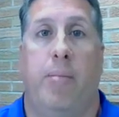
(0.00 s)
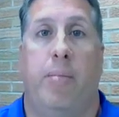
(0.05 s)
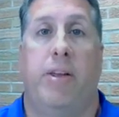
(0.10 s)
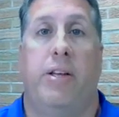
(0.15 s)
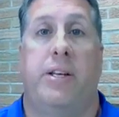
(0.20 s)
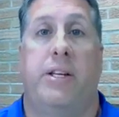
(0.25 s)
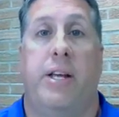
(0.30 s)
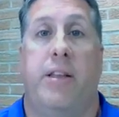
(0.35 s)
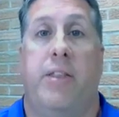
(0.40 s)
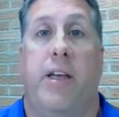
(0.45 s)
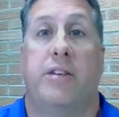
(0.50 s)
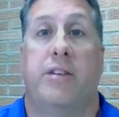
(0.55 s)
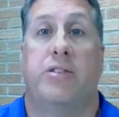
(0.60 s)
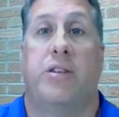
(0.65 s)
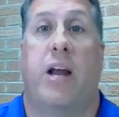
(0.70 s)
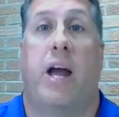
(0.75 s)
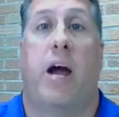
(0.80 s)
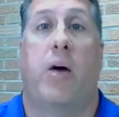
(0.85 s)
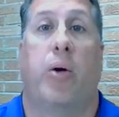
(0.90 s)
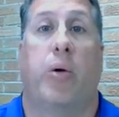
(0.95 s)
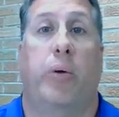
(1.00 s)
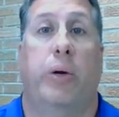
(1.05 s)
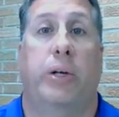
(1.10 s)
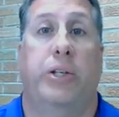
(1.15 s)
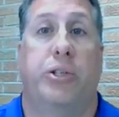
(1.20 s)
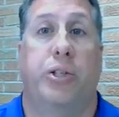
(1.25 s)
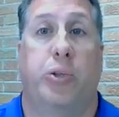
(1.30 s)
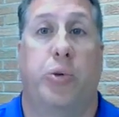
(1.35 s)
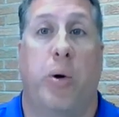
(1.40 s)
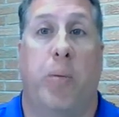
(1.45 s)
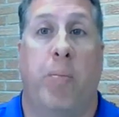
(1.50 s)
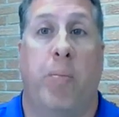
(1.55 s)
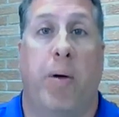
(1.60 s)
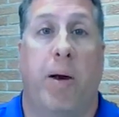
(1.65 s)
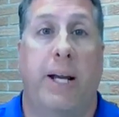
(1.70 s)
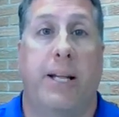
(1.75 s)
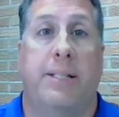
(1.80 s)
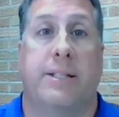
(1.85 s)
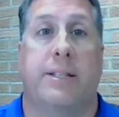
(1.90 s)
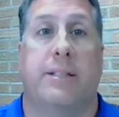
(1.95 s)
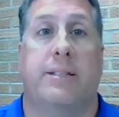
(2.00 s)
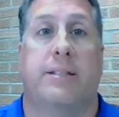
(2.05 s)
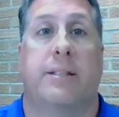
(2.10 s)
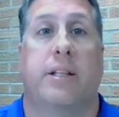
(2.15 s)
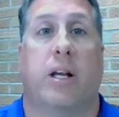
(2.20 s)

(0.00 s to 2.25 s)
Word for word: But the 10,000 hour research reminds us